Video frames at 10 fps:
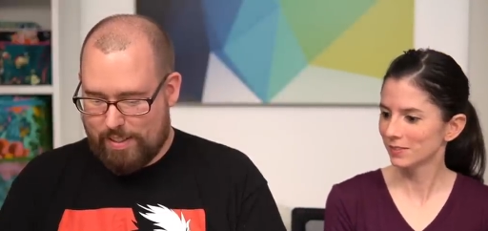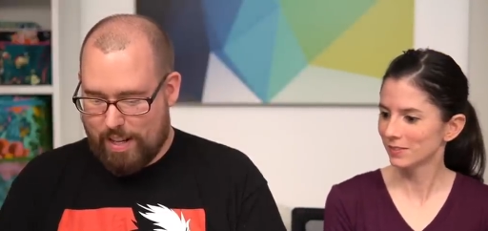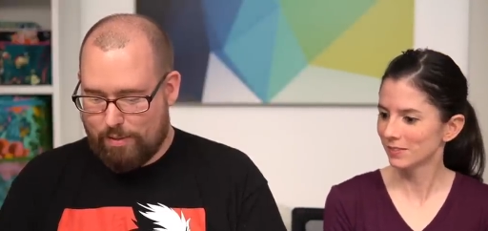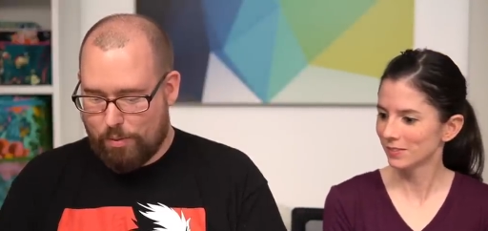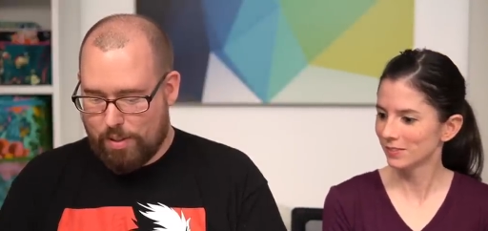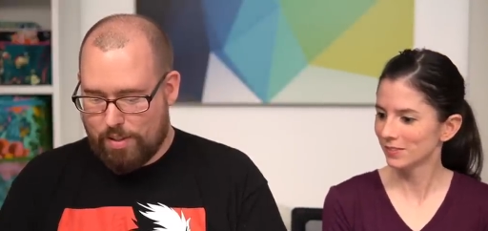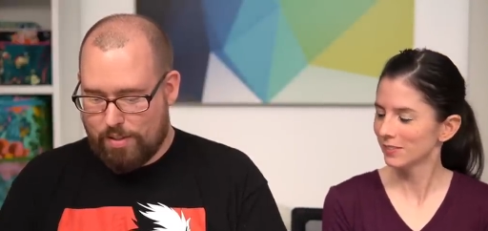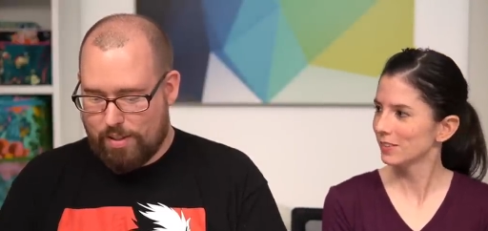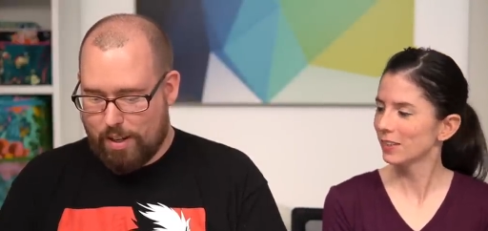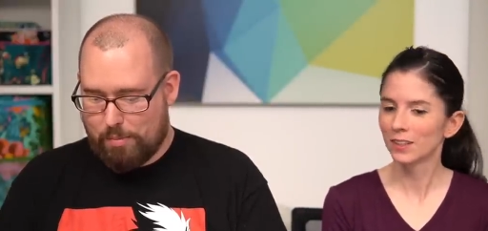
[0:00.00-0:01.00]
Speaker 1: Everyone wants
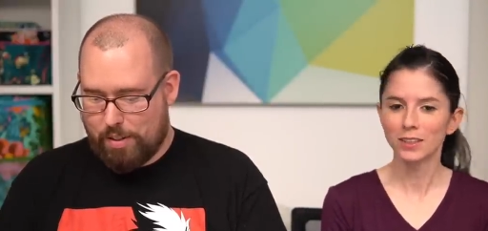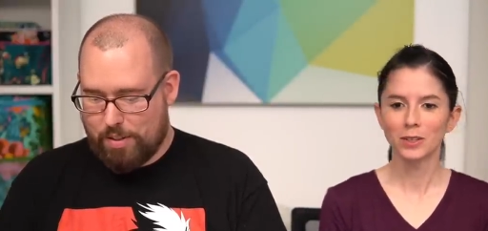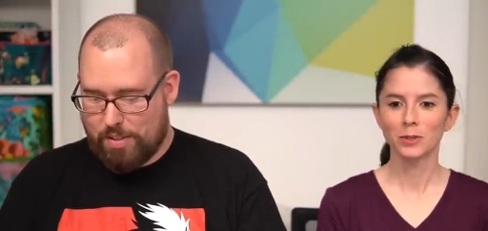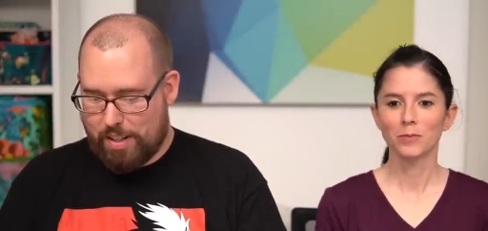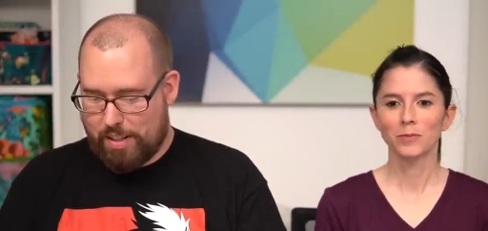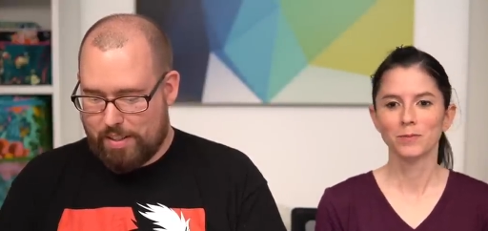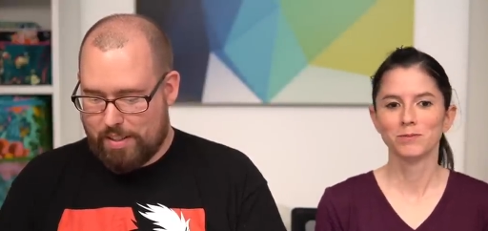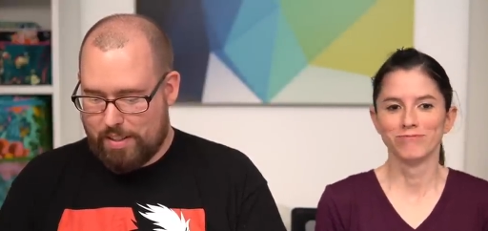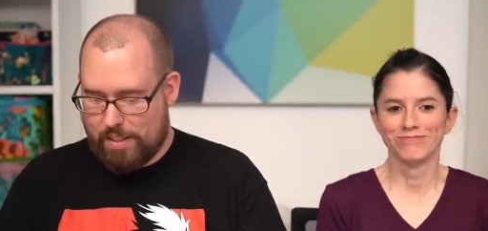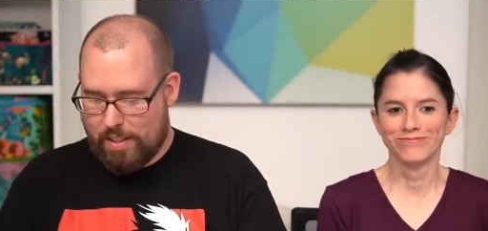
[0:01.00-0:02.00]
us to come to their state.
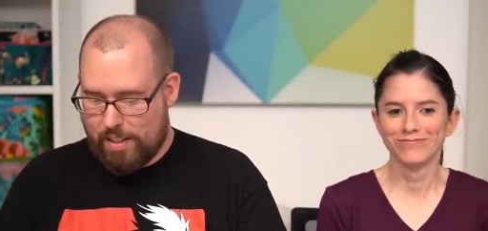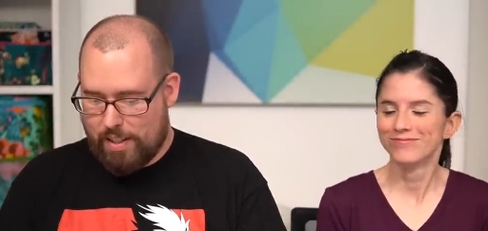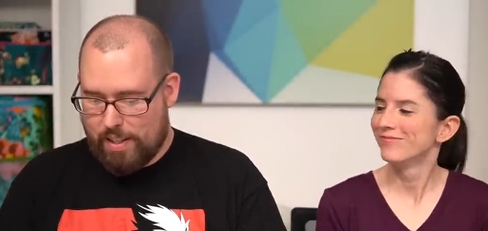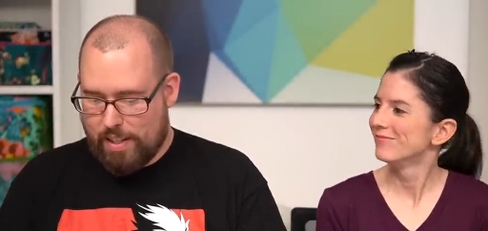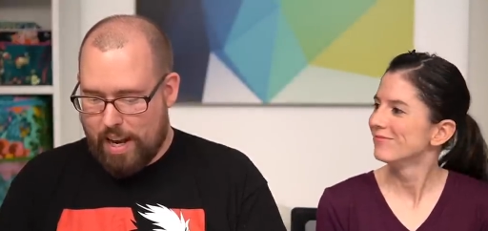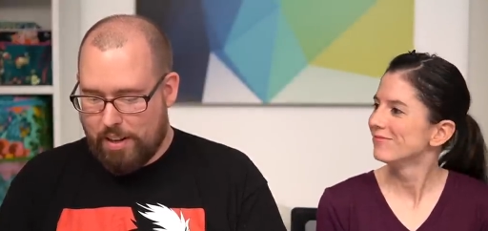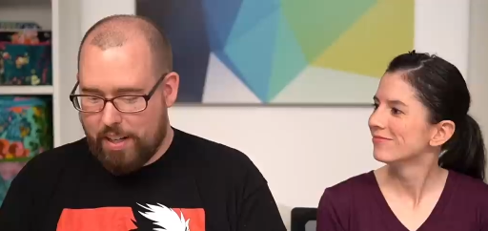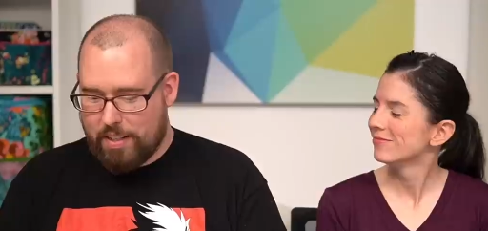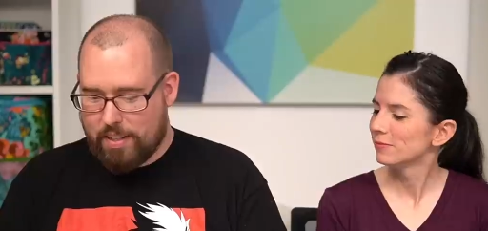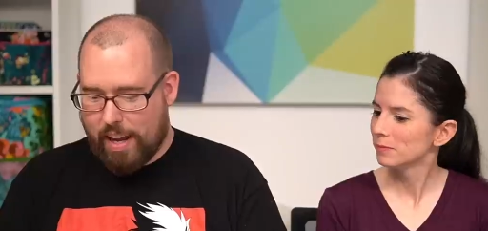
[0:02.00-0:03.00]
How do you
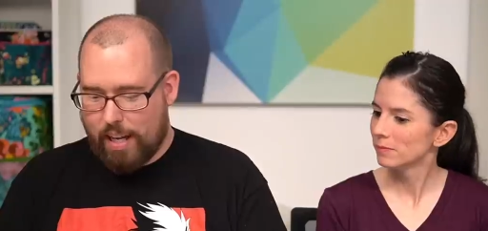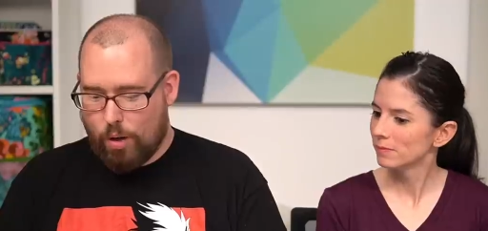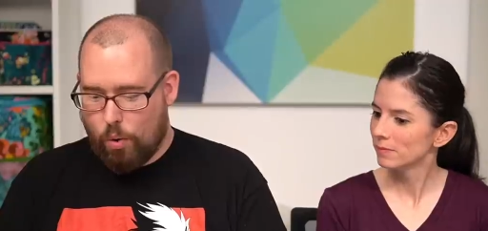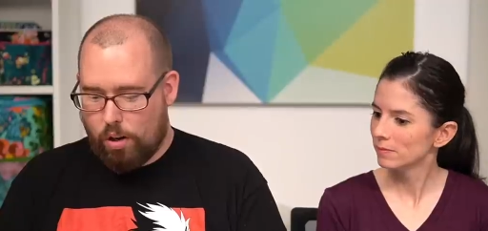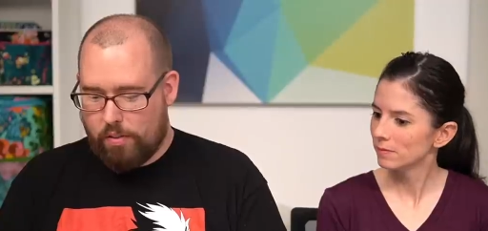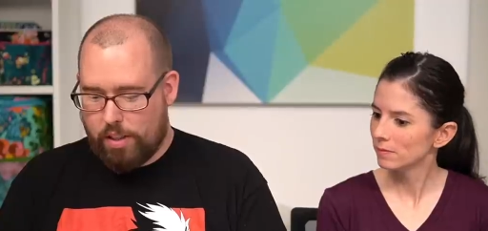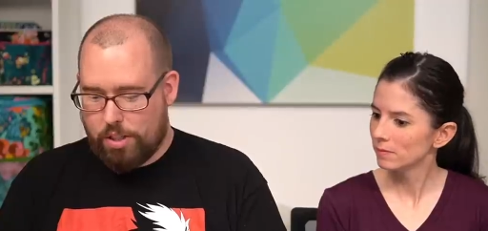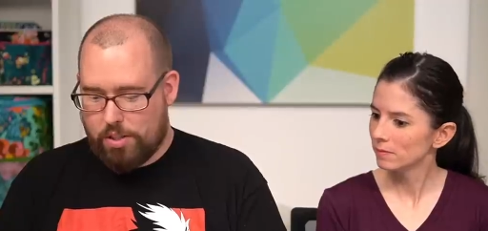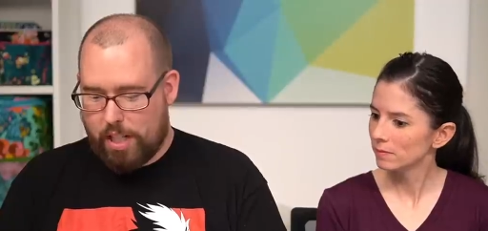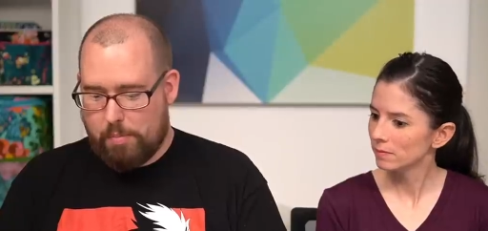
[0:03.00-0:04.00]
get a scant
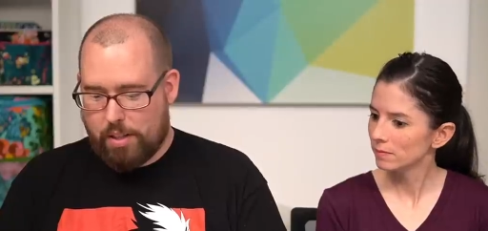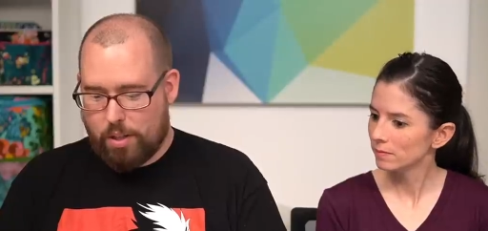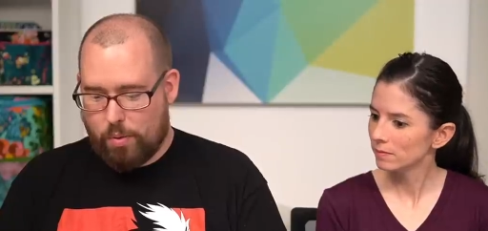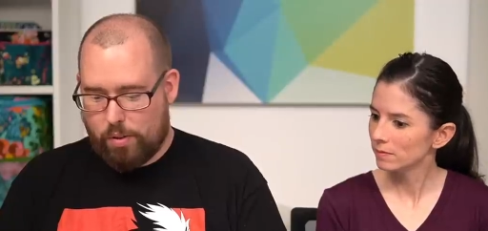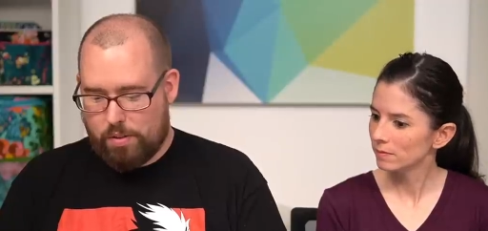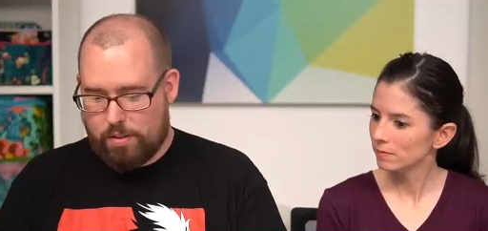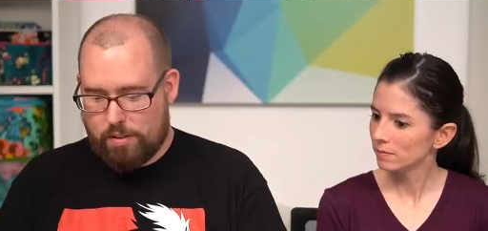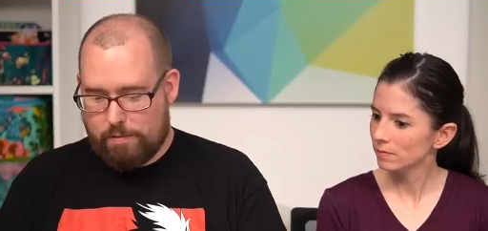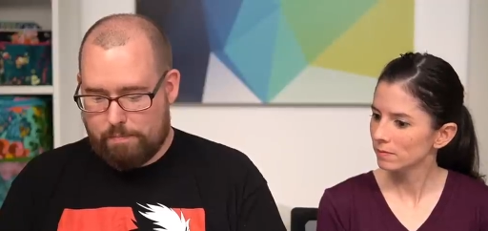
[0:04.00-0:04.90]
quarter-inch seam on your quilts?